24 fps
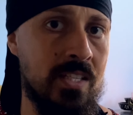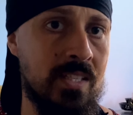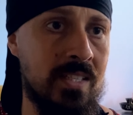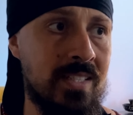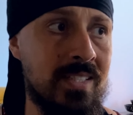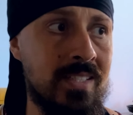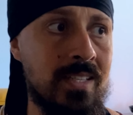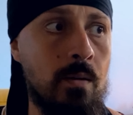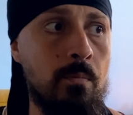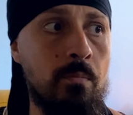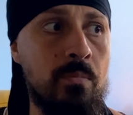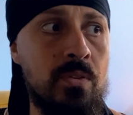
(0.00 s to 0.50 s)

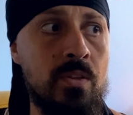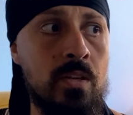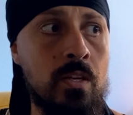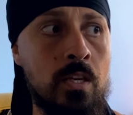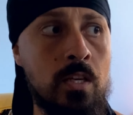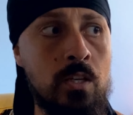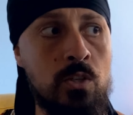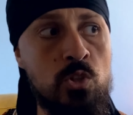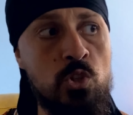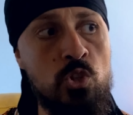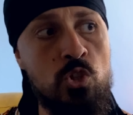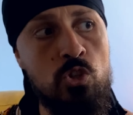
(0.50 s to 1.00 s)
something
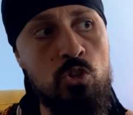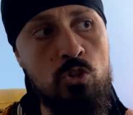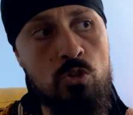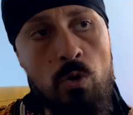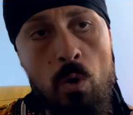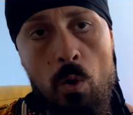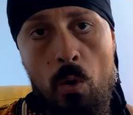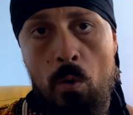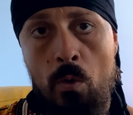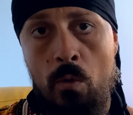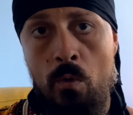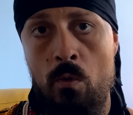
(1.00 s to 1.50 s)

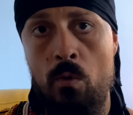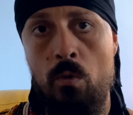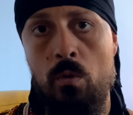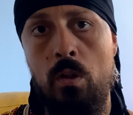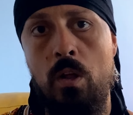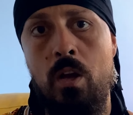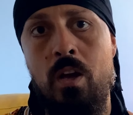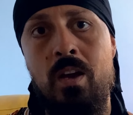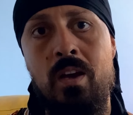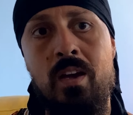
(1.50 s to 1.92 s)
external